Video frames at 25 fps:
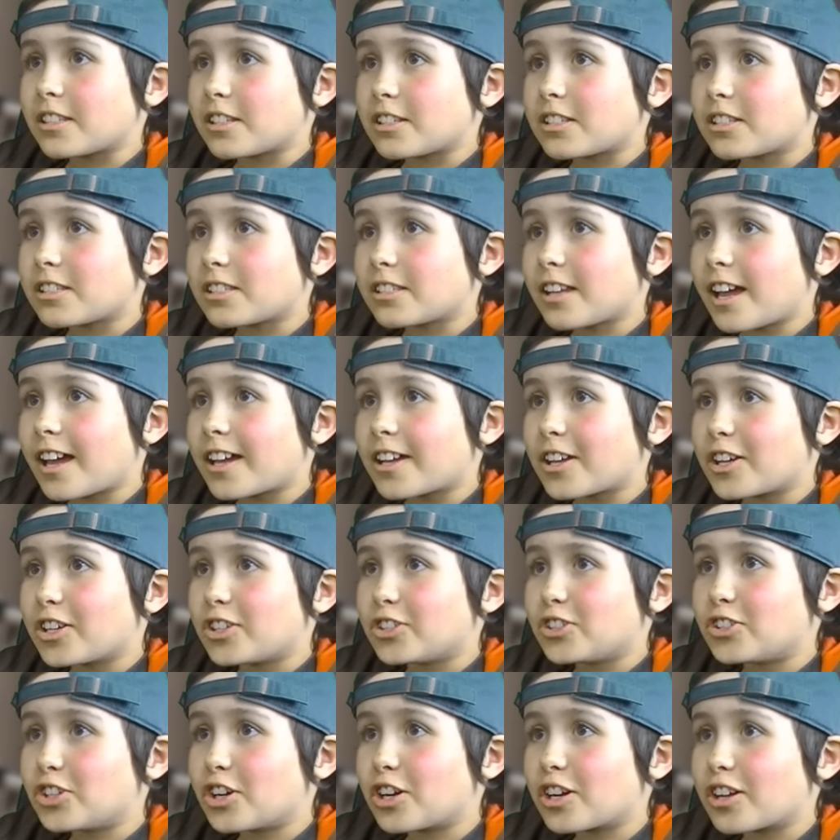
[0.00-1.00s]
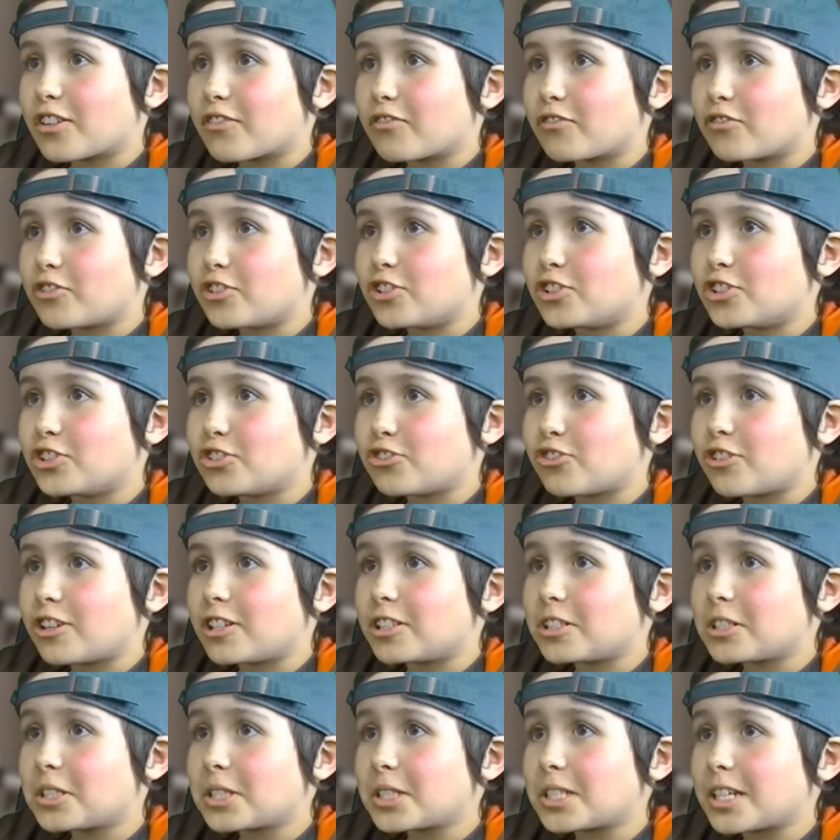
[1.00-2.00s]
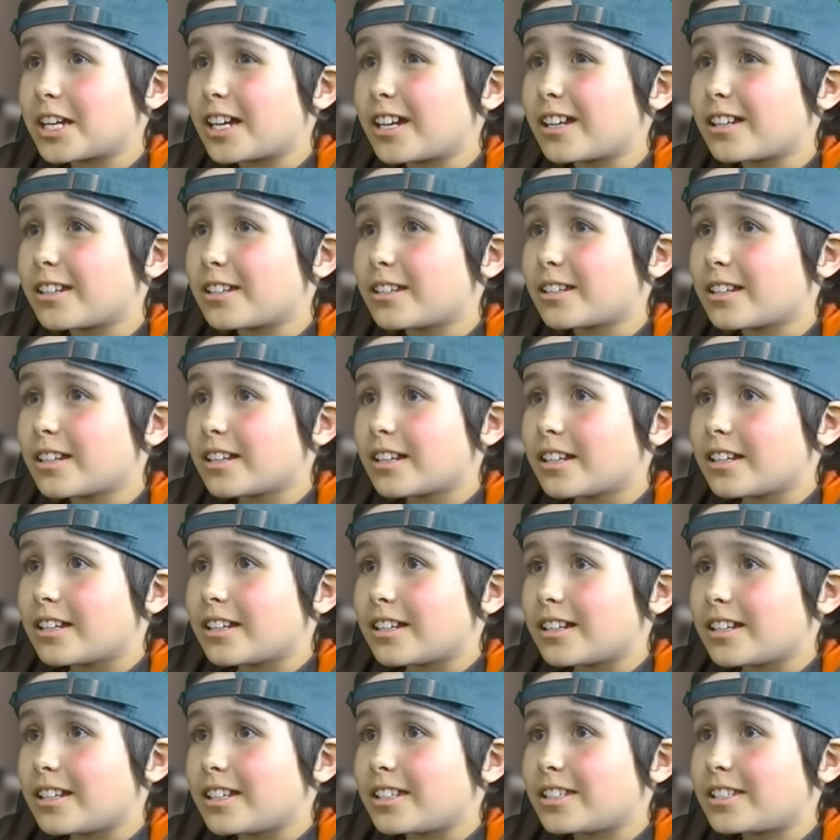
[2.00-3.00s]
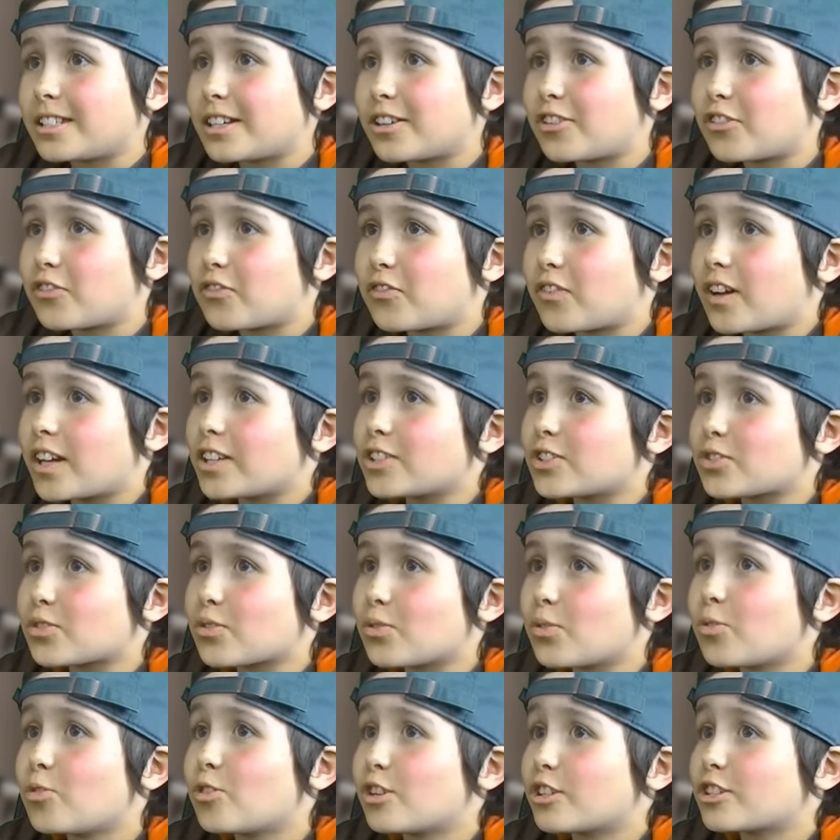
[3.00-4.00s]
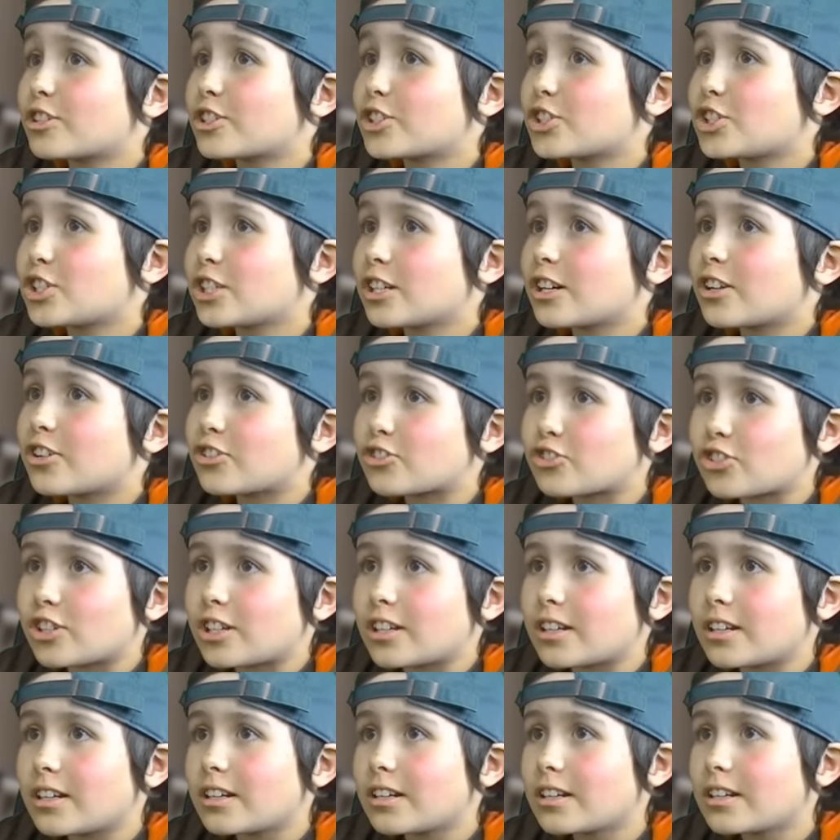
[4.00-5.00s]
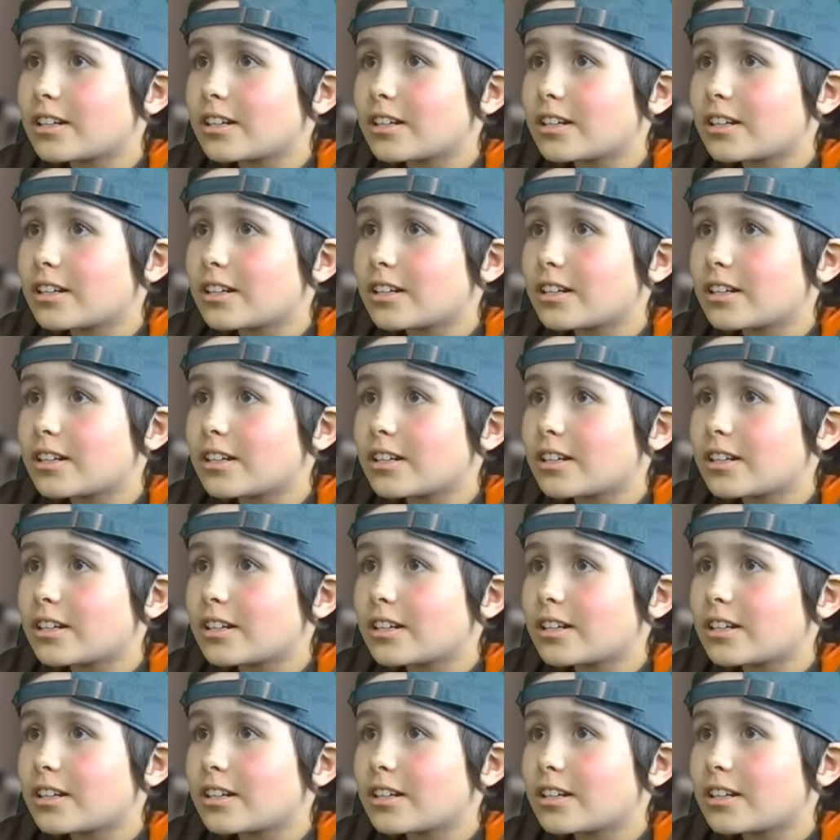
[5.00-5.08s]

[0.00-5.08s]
the psycho dog a few streets down. He terrifies all the children.